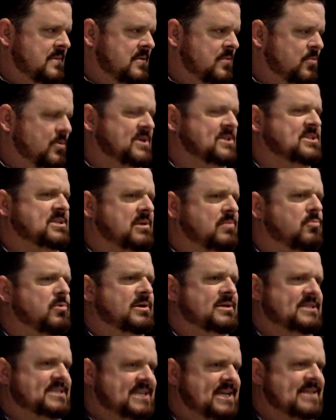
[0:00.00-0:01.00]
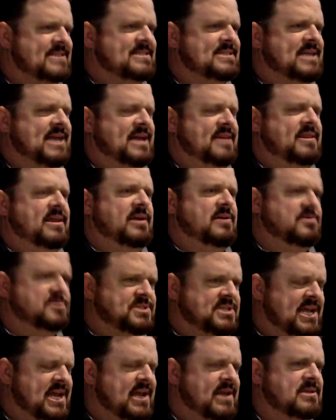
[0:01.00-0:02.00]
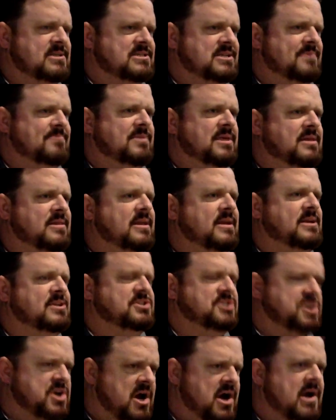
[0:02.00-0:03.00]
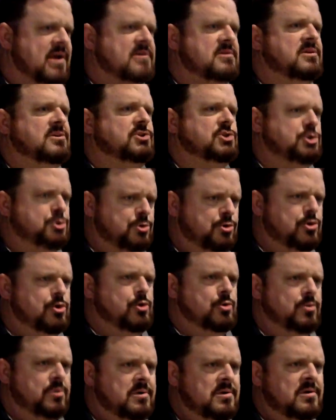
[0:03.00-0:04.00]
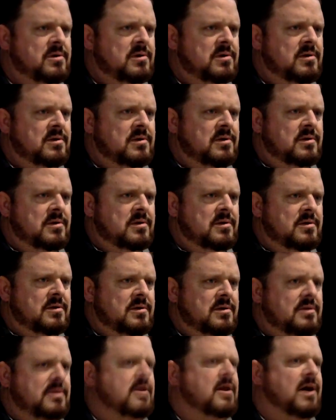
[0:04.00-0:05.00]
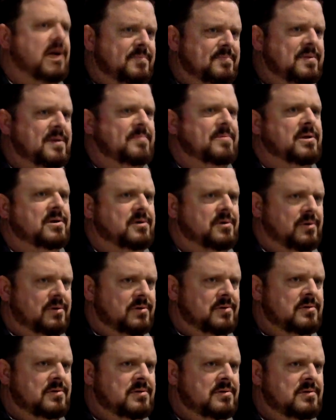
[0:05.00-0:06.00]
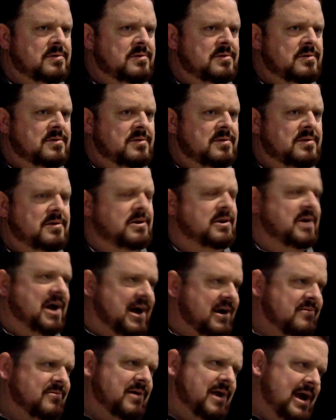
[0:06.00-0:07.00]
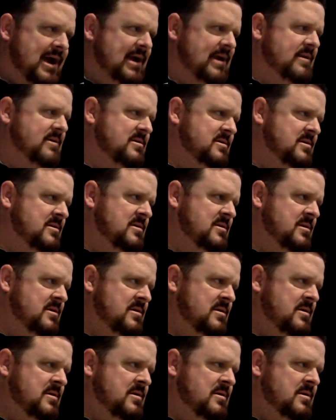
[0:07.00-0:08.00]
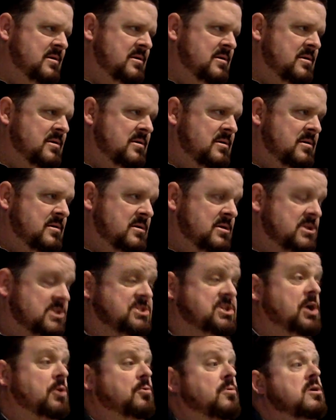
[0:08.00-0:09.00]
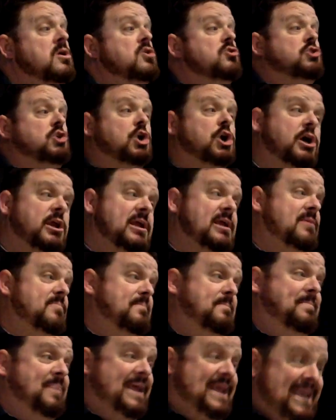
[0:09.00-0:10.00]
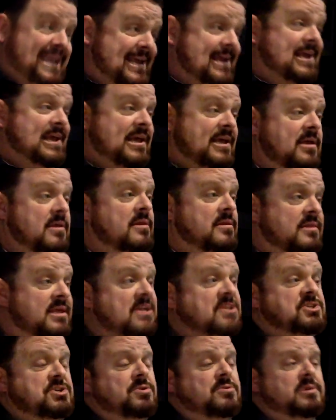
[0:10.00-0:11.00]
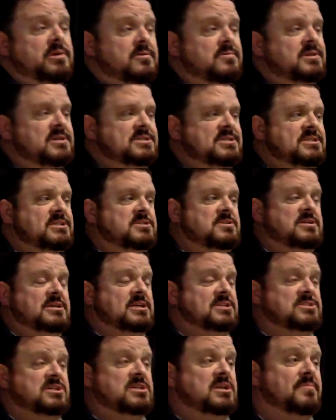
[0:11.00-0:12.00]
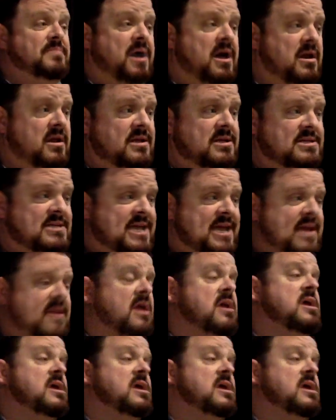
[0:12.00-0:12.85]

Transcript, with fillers: When someone says that, they are saying something that is not true, not biblical, not right. So, could it be that your illness is, is a demonic attack?